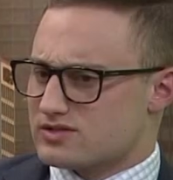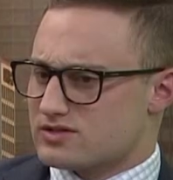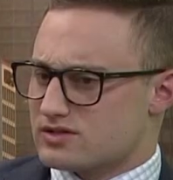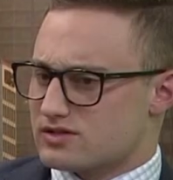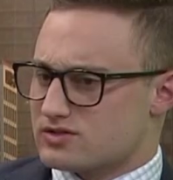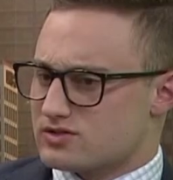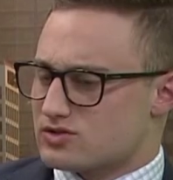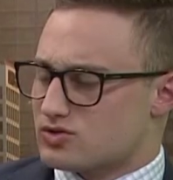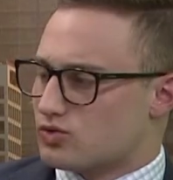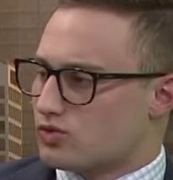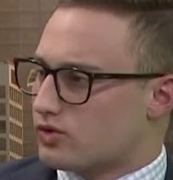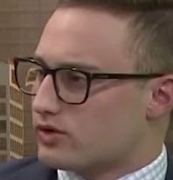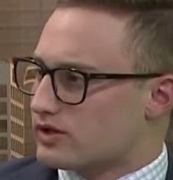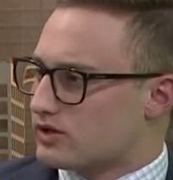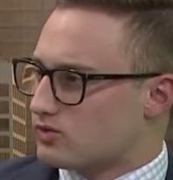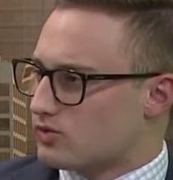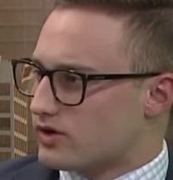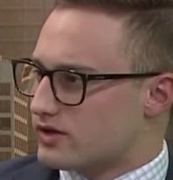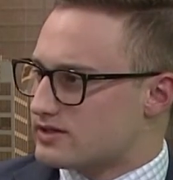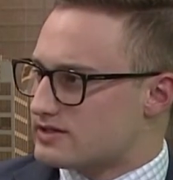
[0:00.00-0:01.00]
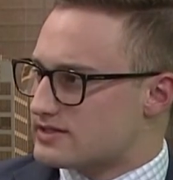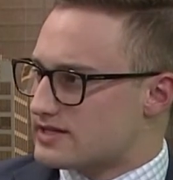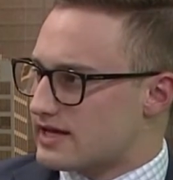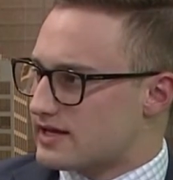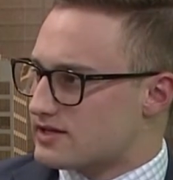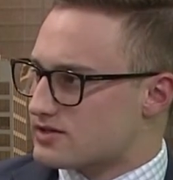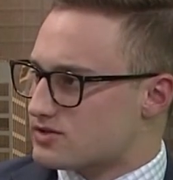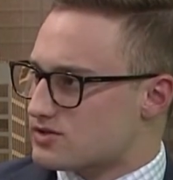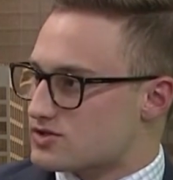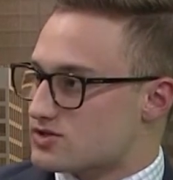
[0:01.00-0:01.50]
the 21
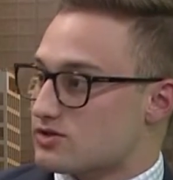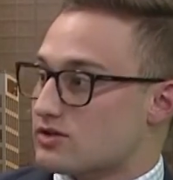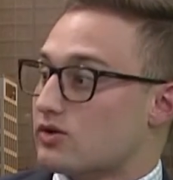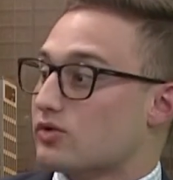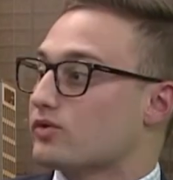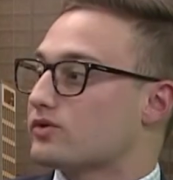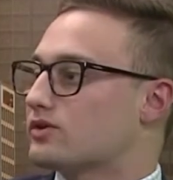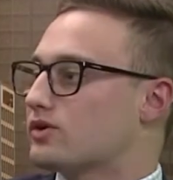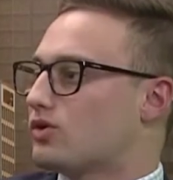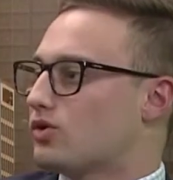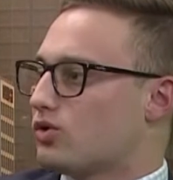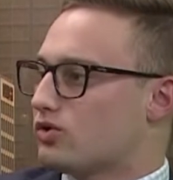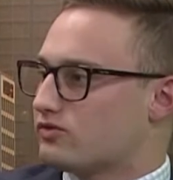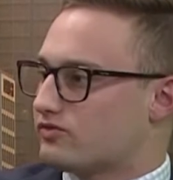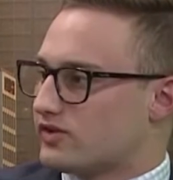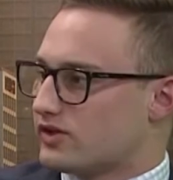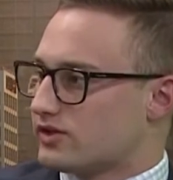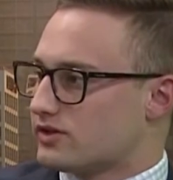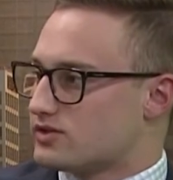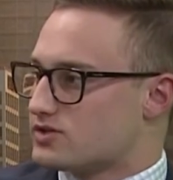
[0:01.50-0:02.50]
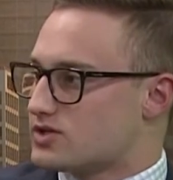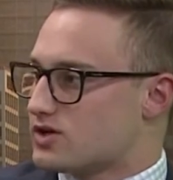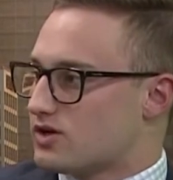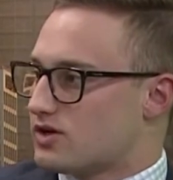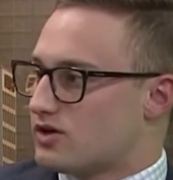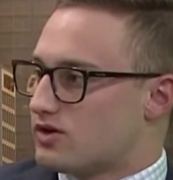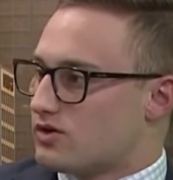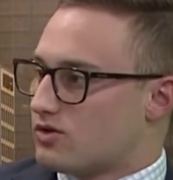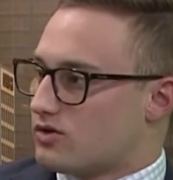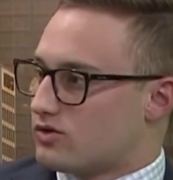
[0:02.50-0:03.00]
tenants or so that were in the old Village,
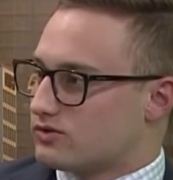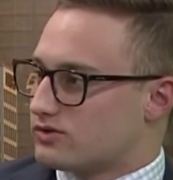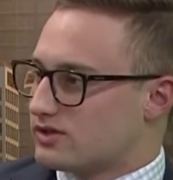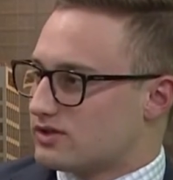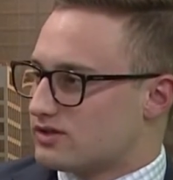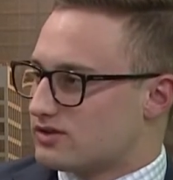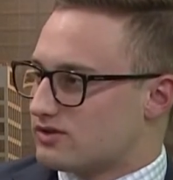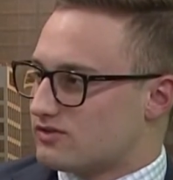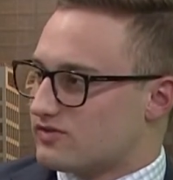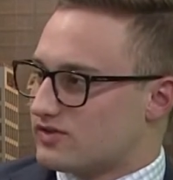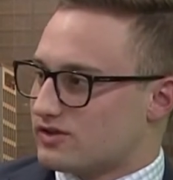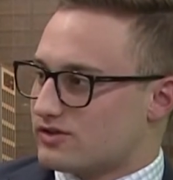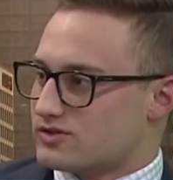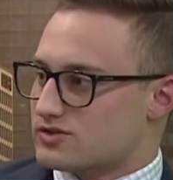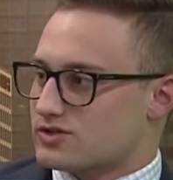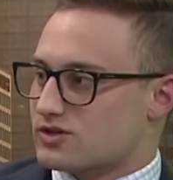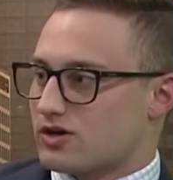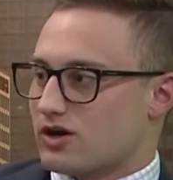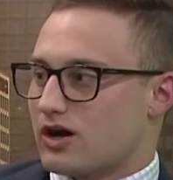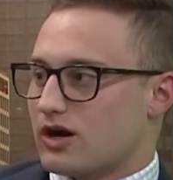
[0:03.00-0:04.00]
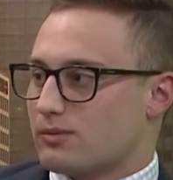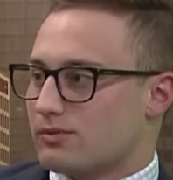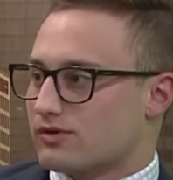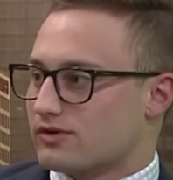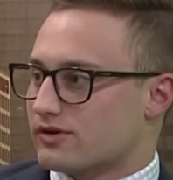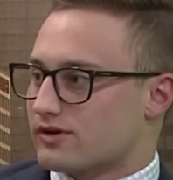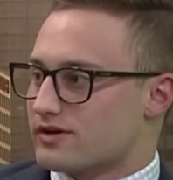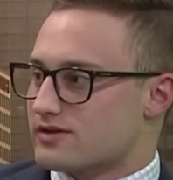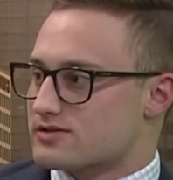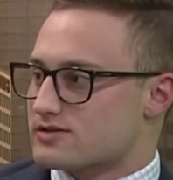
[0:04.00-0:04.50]
only the Village
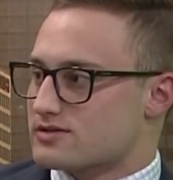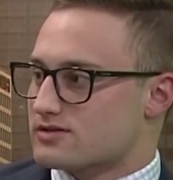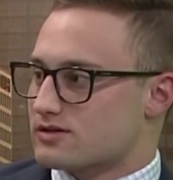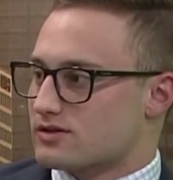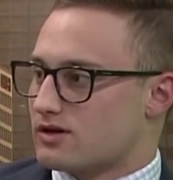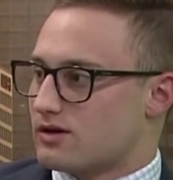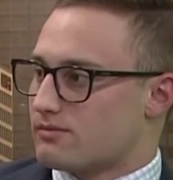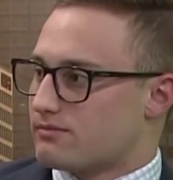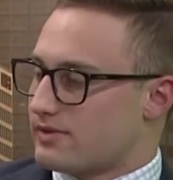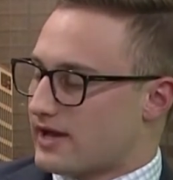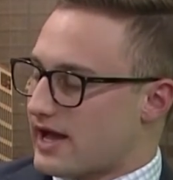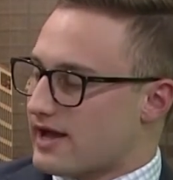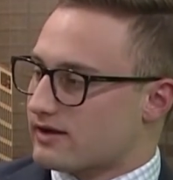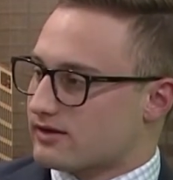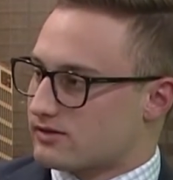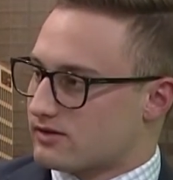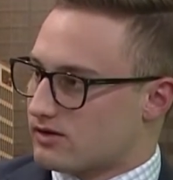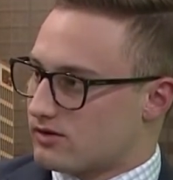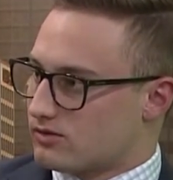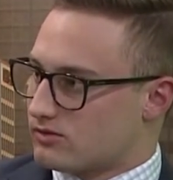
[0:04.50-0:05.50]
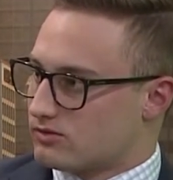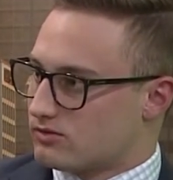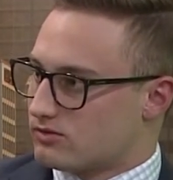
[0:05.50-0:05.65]
Cobbler has come back, though.